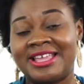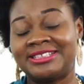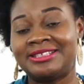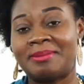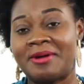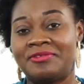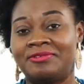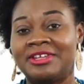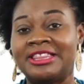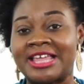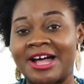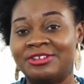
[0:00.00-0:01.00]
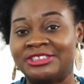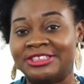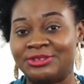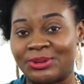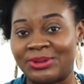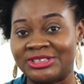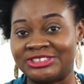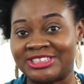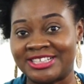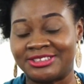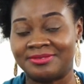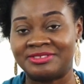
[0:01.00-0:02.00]
That's about
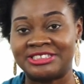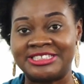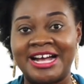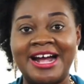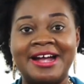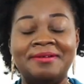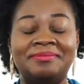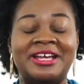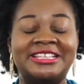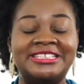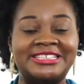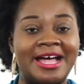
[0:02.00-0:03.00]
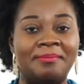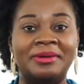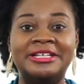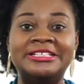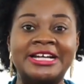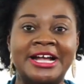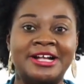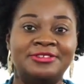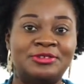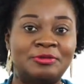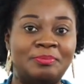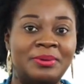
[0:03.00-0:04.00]
$15,000 as of the time that this happened,
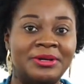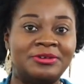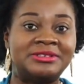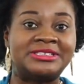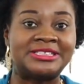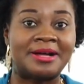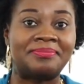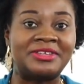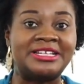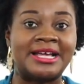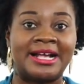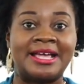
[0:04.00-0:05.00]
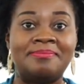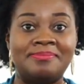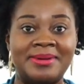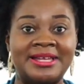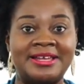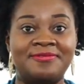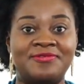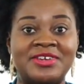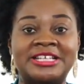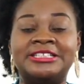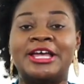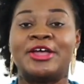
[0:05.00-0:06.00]
to build something that can
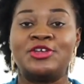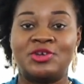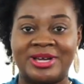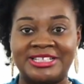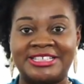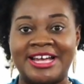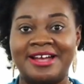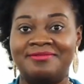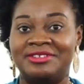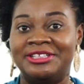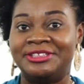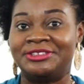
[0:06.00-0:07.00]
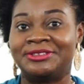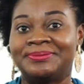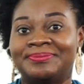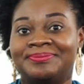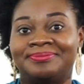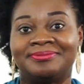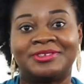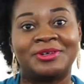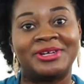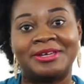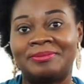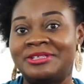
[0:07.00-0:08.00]
benefit your entire village.
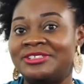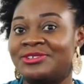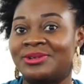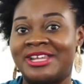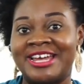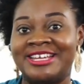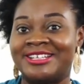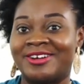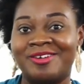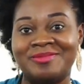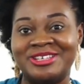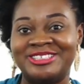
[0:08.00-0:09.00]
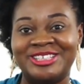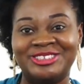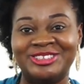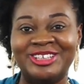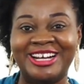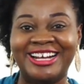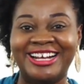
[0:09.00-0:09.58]
Okay, please don't lie in the comment section.